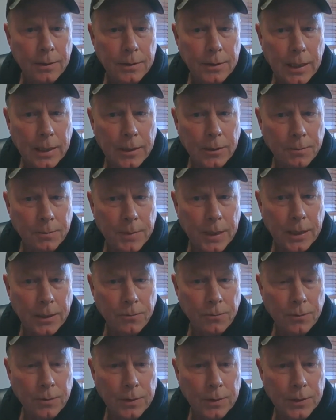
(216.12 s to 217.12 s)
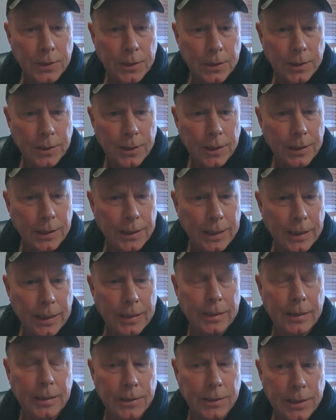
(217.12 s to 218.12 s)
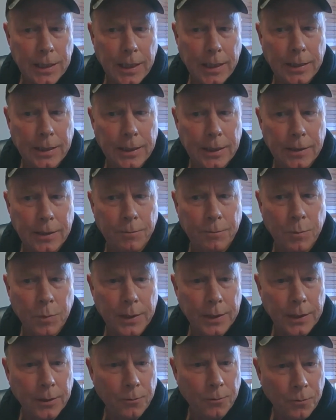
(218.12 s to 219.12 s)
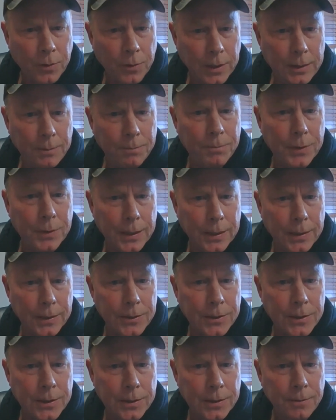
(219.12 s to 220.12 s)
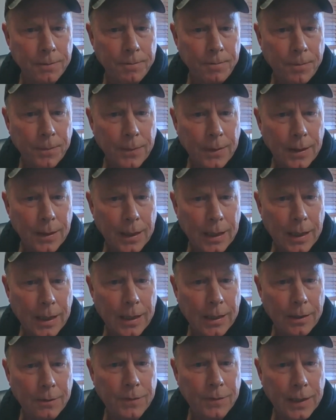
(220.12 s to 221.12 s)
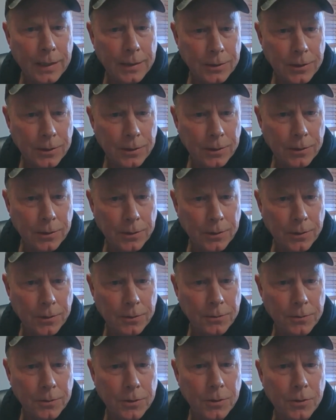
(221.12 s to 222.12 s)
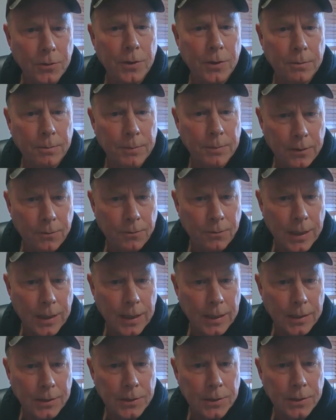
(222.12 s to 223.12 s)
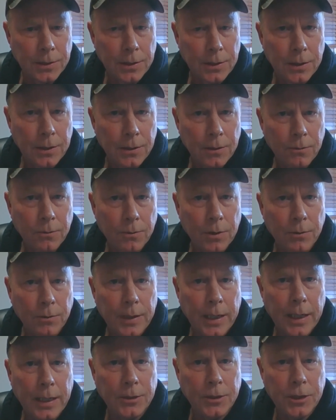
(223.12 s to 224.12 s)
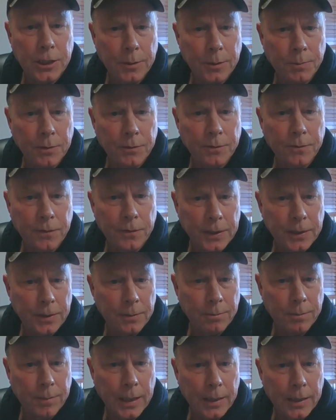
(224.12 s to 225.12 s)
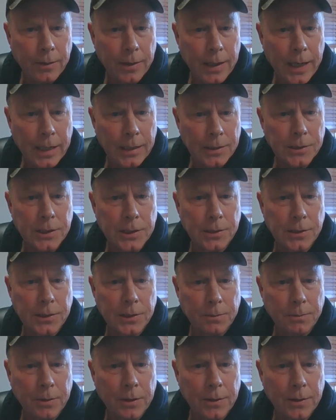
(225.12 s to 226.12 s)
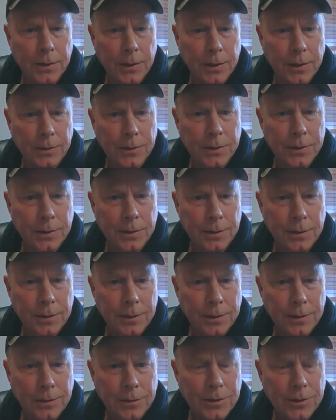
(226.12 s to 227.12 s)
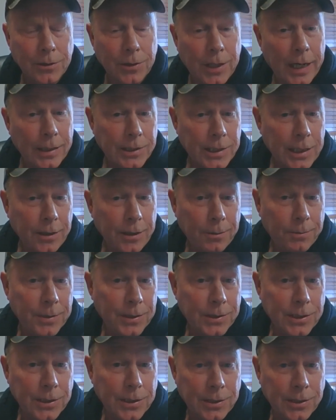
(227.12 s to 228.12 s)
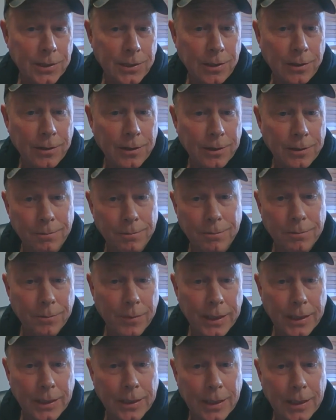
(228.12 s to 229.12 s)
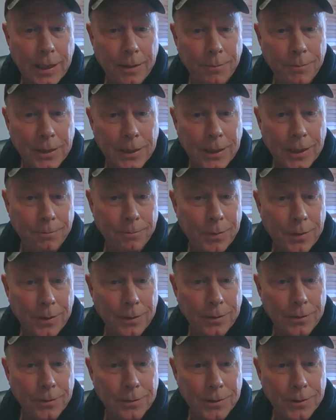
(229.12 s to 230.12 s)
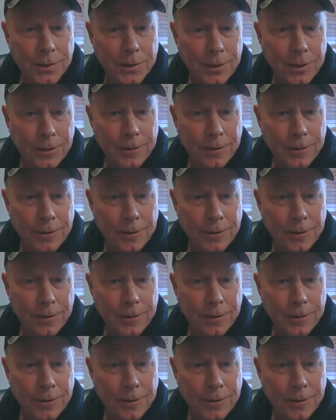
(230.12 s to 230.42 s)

Dr. Mike Wilson, and he had this idea of bringing wean pigs out of Ontario to the Midwest where we had cheaper feed and better access to markets. So that's how the business started. Mike and I became partners.